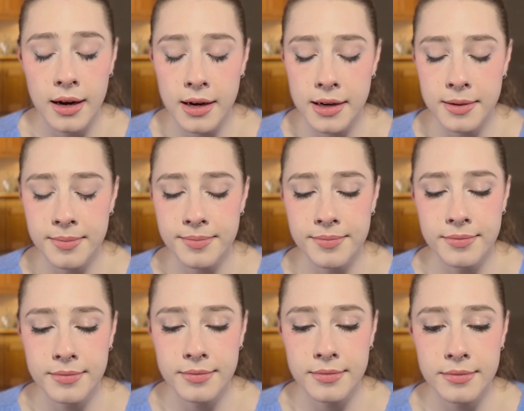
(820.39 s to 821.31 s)

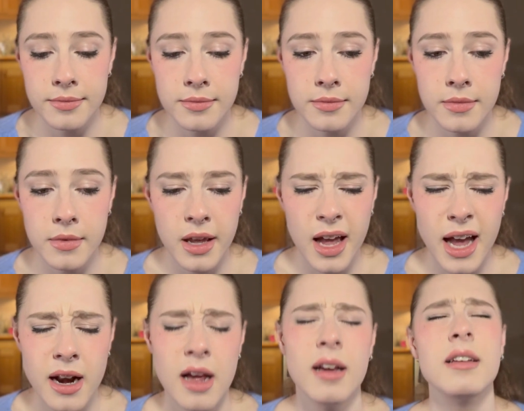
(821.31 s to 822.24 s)
And
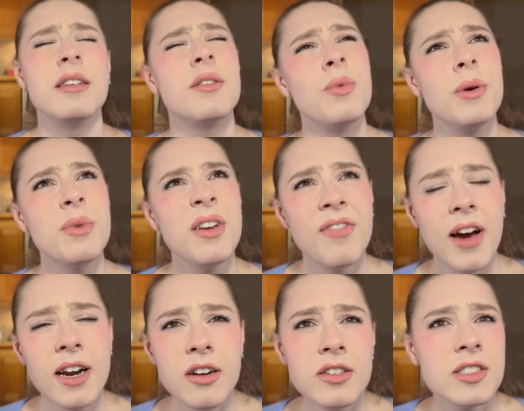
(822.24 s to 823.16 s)
when we
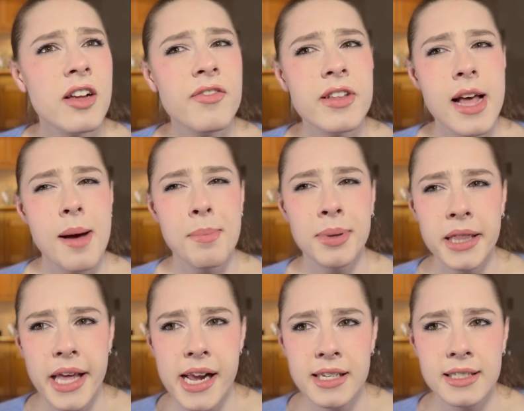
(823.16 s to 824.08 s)
find ourselves in that
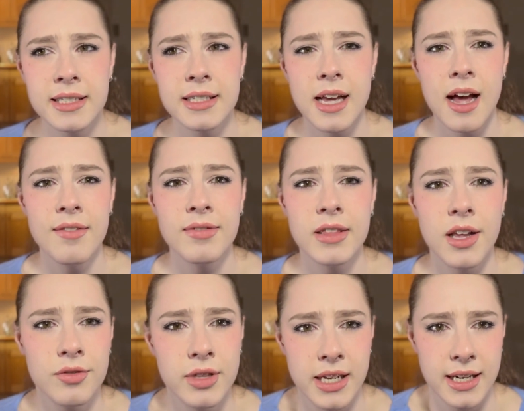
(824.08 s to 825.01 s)
place of
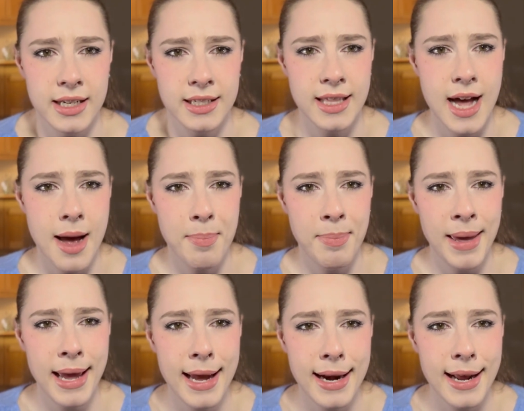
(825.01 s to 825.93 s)
loneliness, that
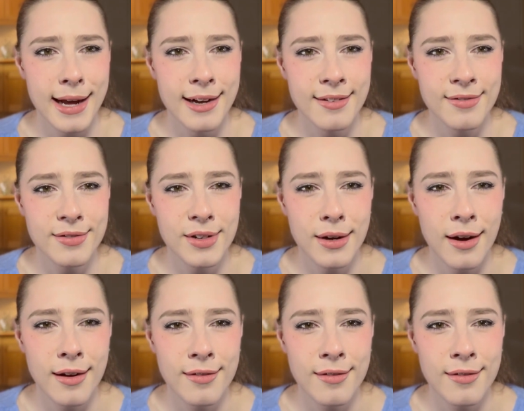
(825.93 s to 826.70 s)
pit of